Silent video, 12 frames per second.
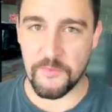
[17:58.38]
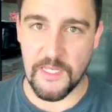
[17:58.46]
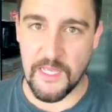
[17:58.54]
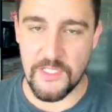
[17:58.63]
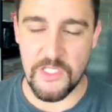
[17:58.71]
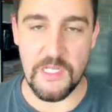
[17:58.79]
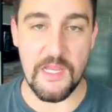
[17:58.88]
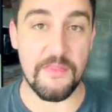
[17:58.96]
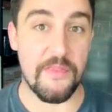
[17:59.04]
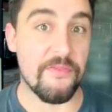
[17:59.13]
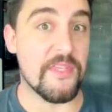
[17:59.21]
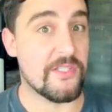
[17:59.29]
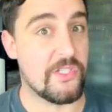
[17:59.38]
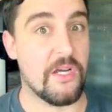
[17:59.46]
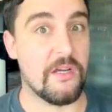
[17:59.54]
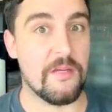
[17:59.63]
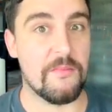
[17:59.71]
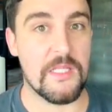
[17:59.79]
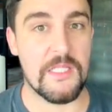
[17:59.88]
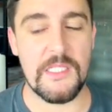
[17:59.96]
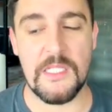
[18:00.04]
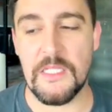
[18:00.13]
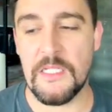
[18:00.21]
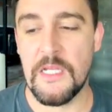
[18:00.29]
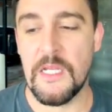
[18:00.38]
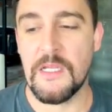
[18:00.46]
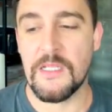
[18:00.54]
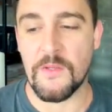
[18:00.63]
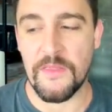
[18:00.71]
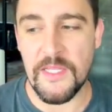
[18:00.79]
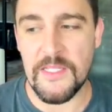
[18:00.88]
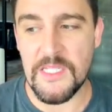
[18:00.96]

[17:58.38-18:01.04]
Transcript: last year and then this chunk can be this year. So I think it's